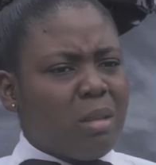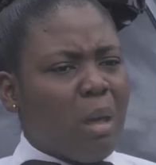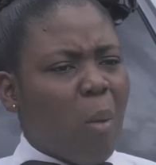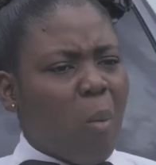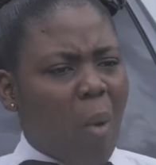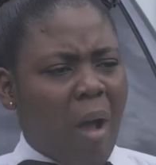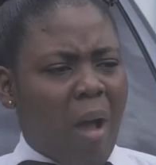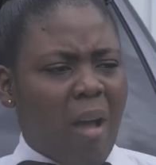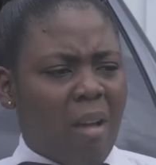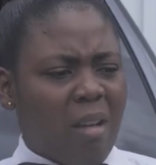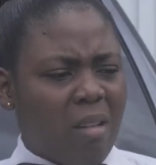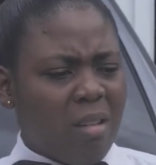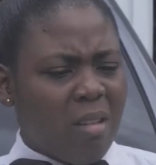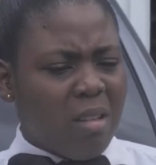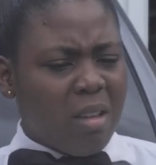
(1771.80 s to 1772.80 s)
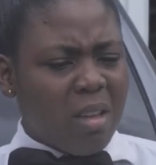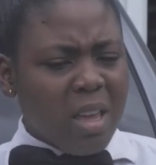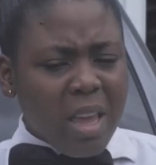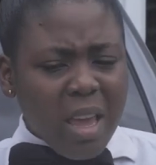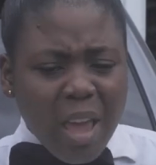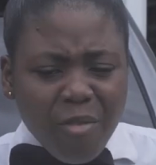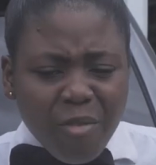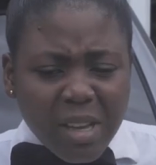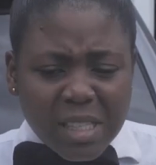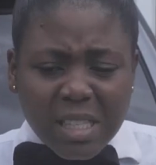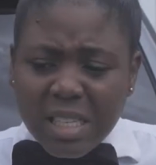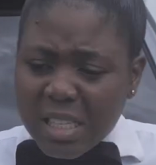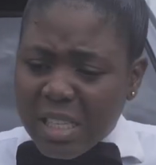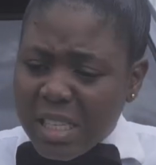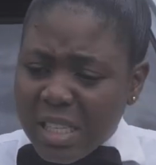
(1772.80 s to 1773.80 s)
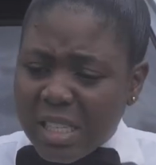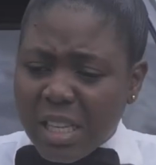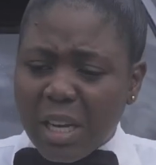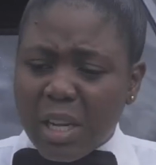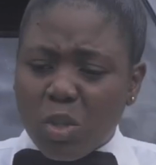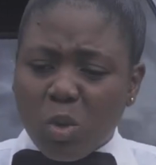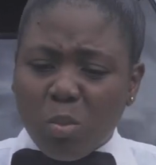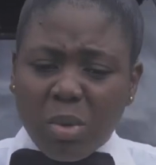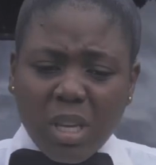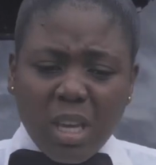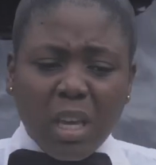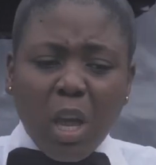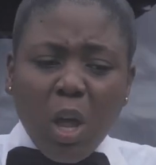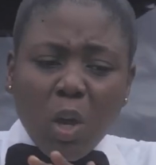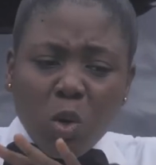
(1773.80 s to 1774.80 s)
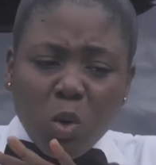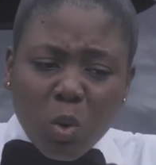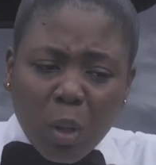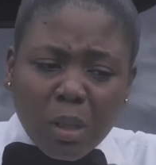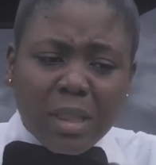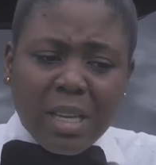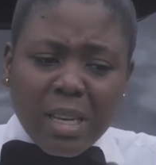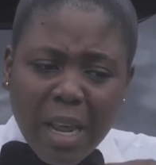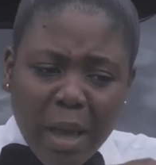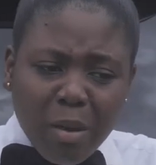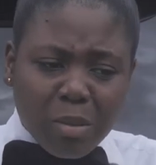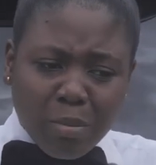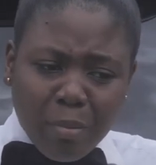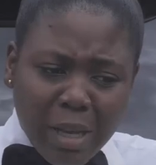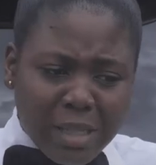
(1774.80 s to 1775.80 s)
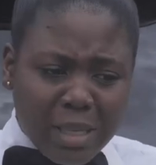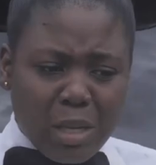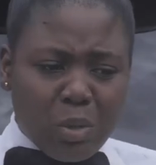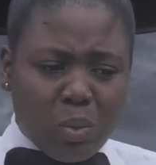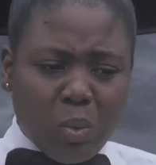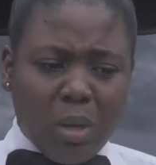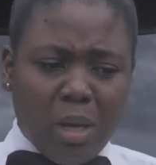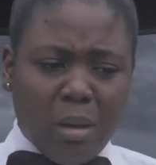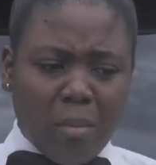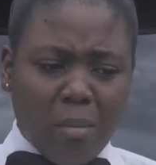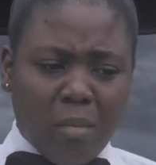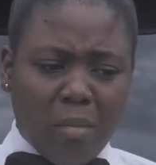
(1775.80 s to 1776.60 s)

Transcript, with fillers: Now what? Ever since he decided to be king, nothing else matters to him.